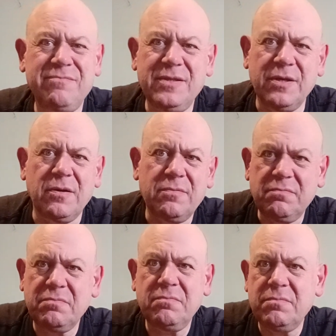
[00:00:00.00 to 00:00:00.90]
you know,
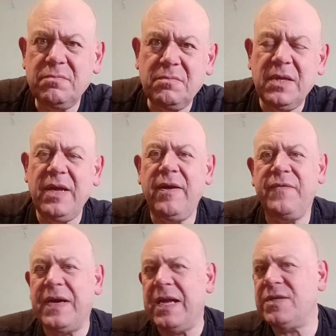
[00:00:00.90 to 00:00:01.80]

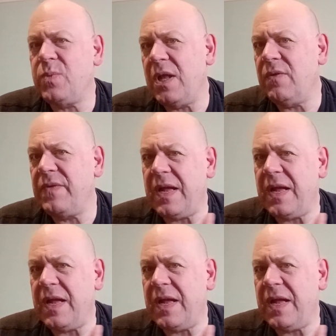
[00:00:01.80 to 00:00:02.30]
if I get 12,